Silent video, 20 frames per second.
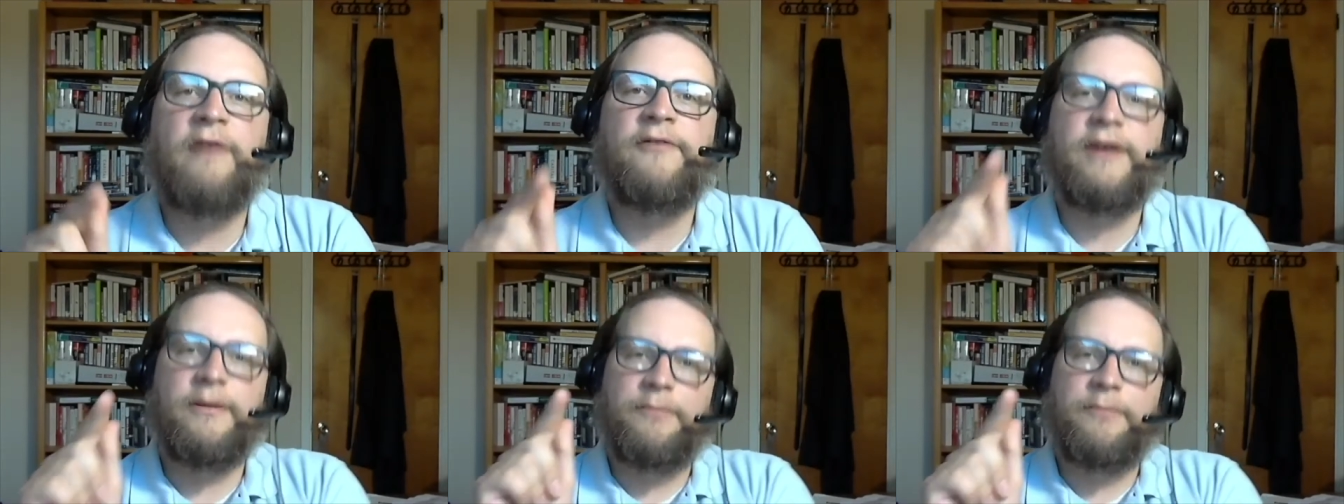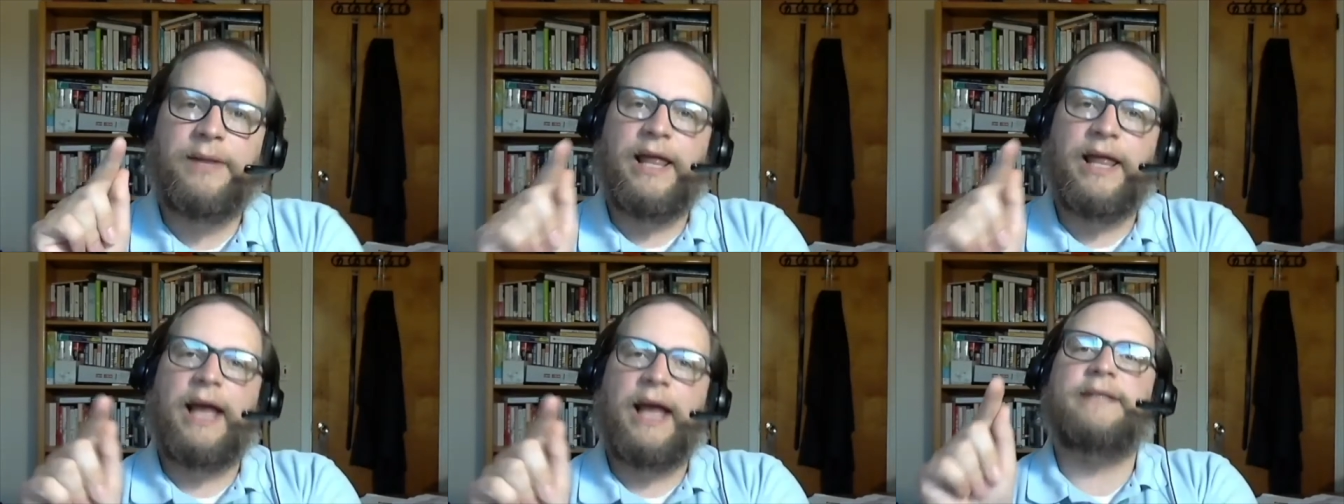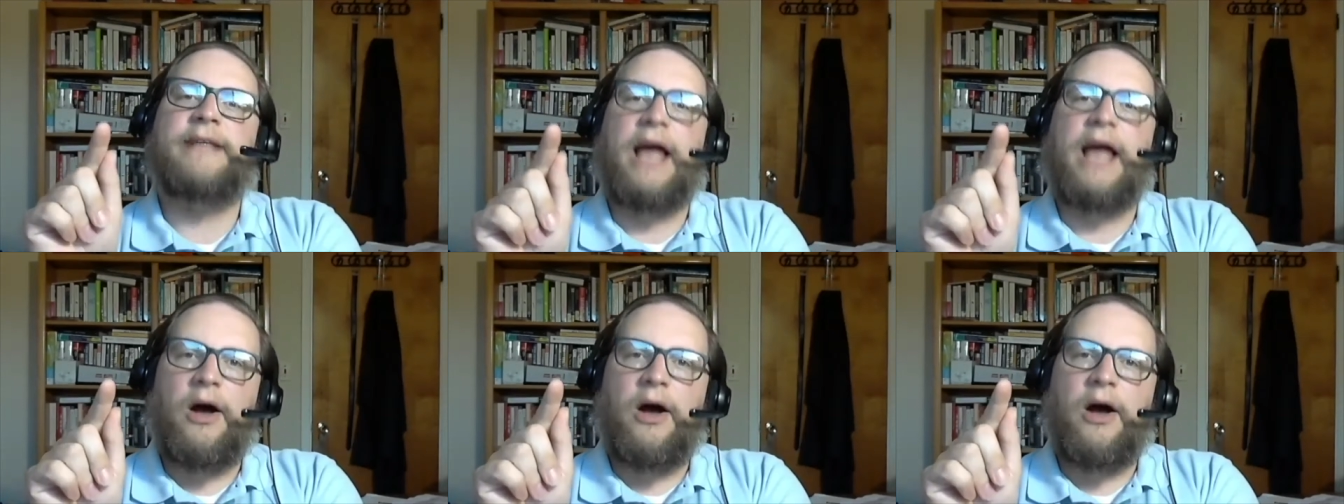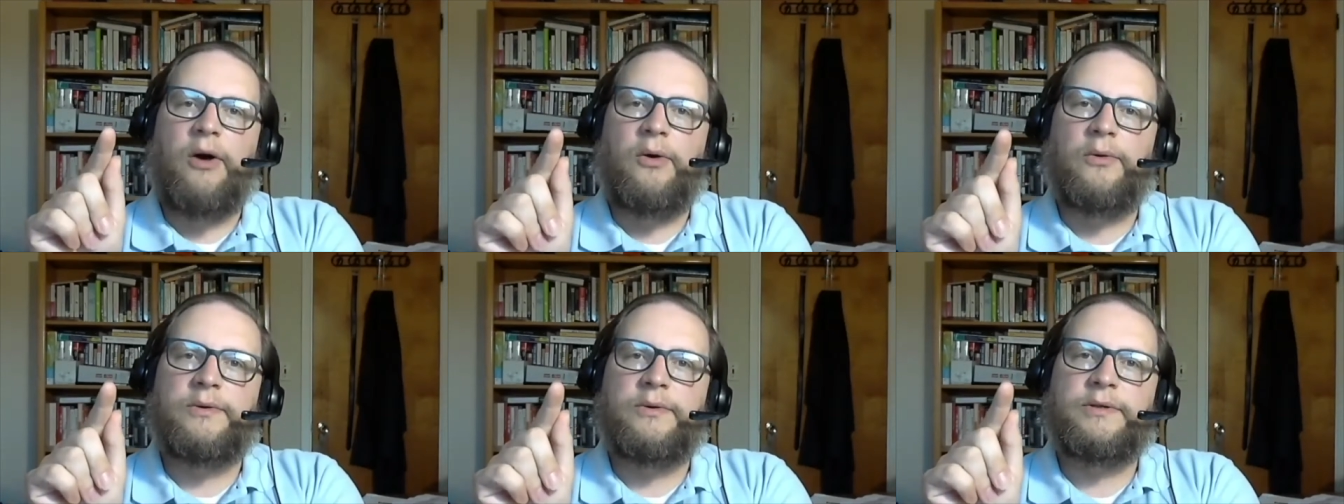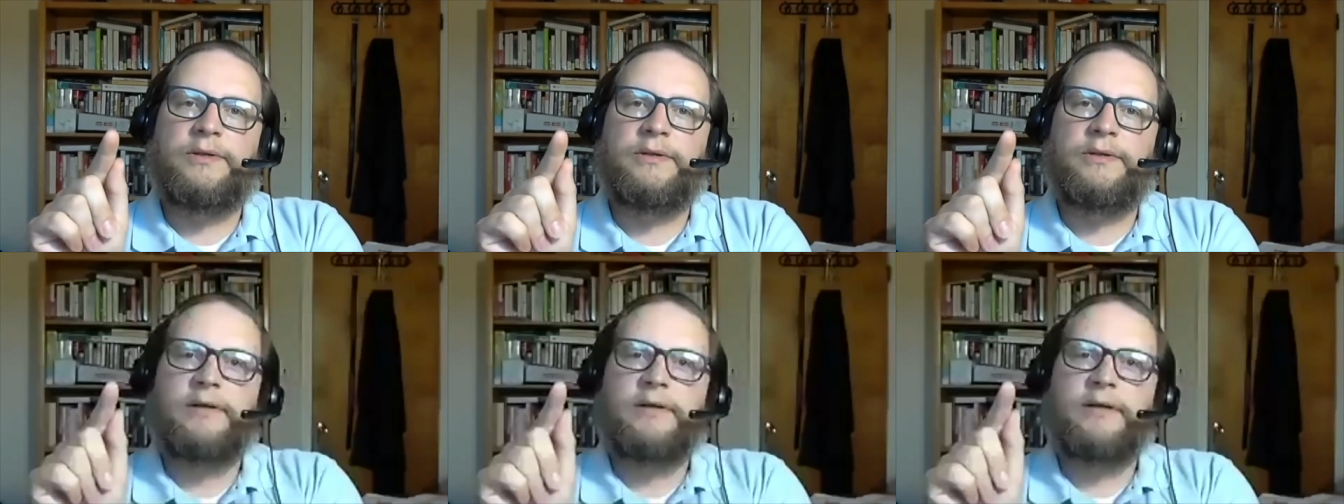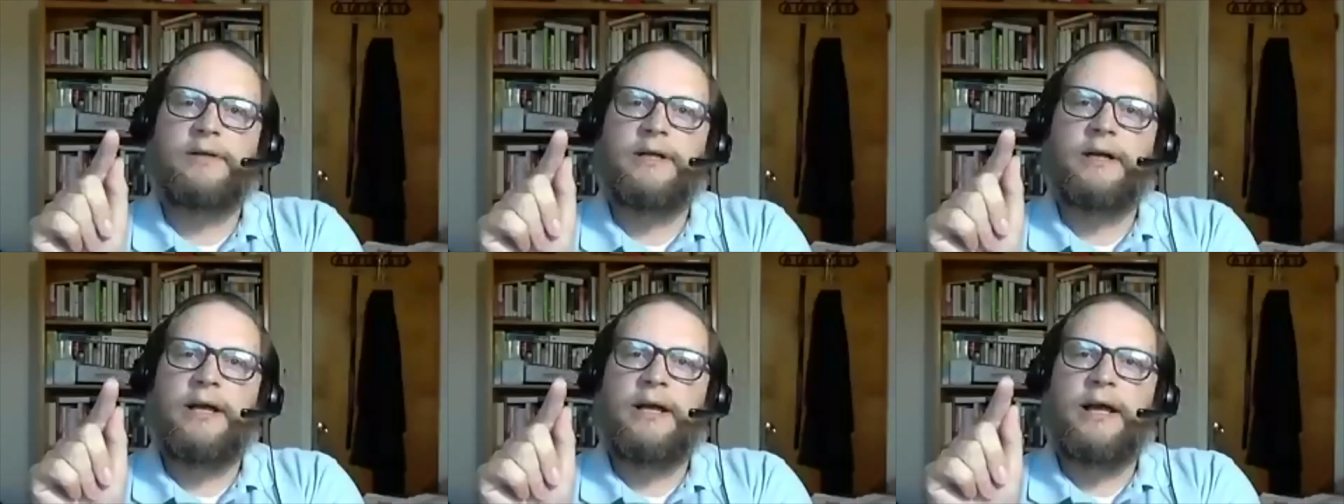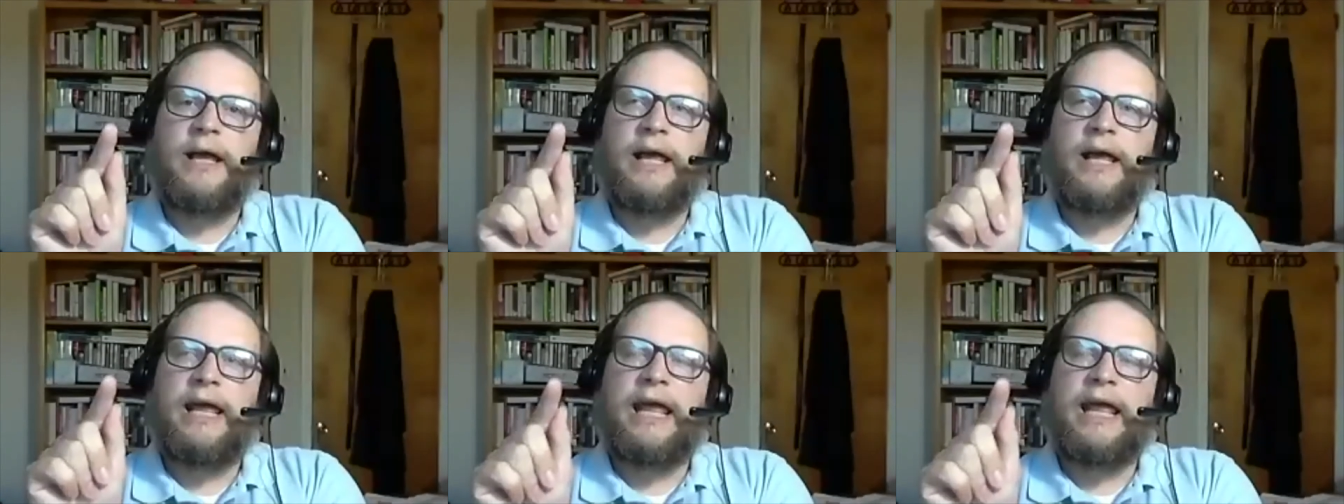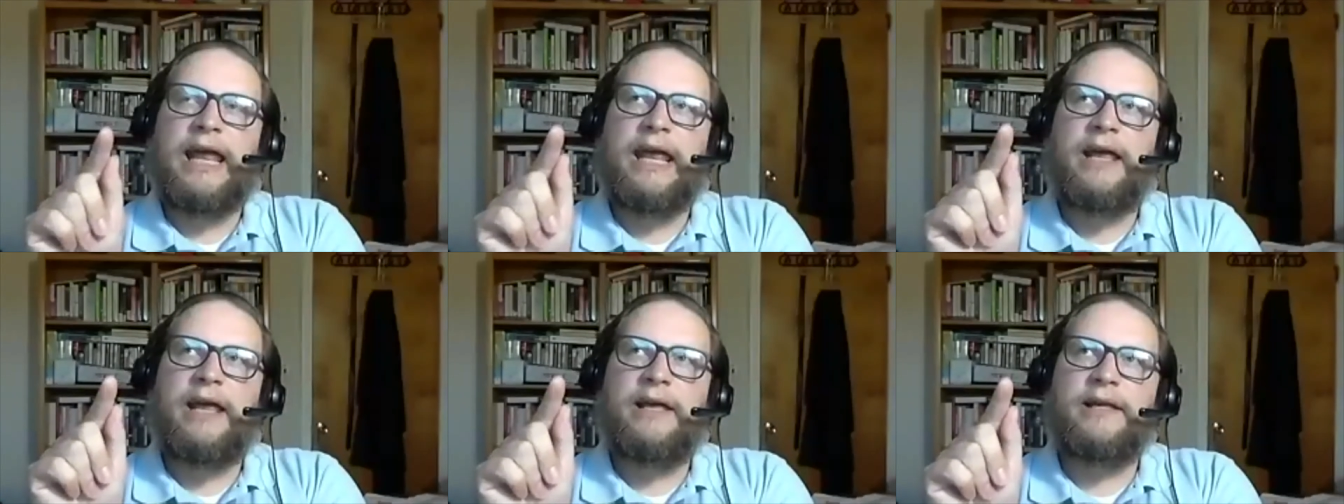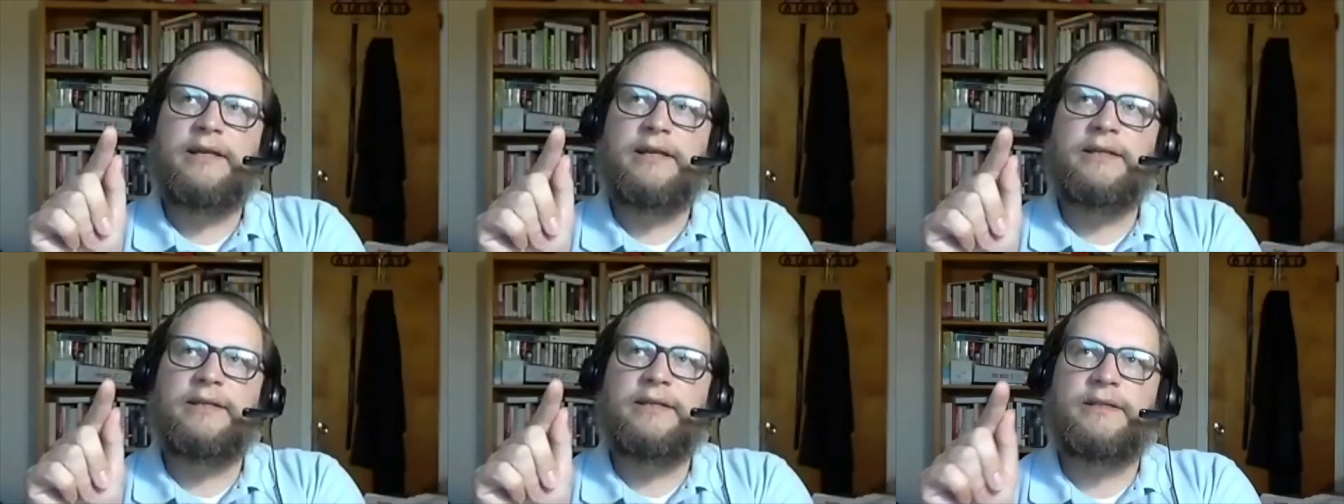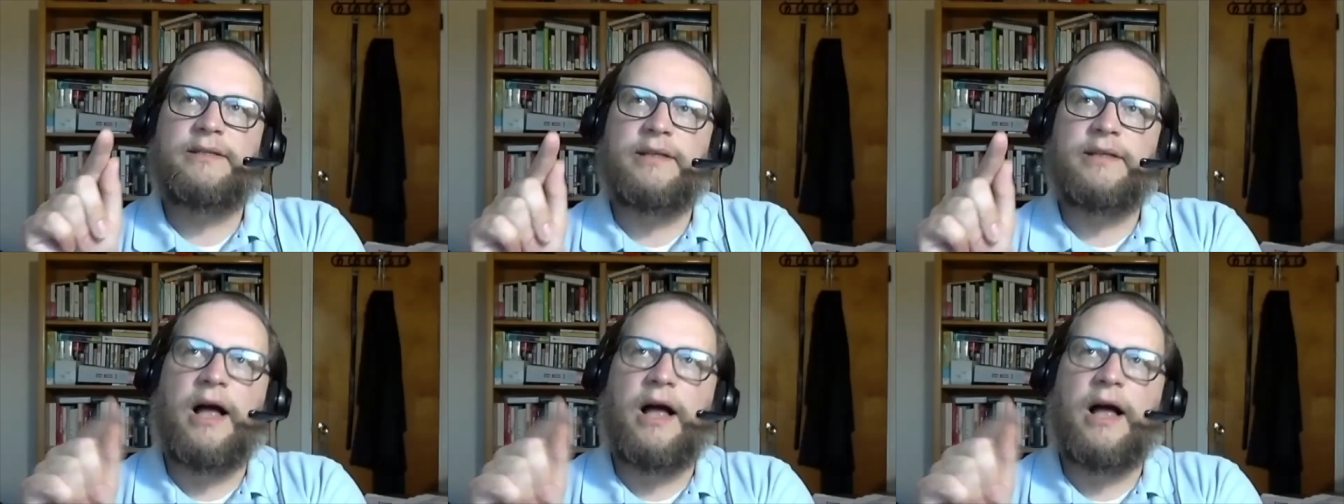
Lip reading: plays out is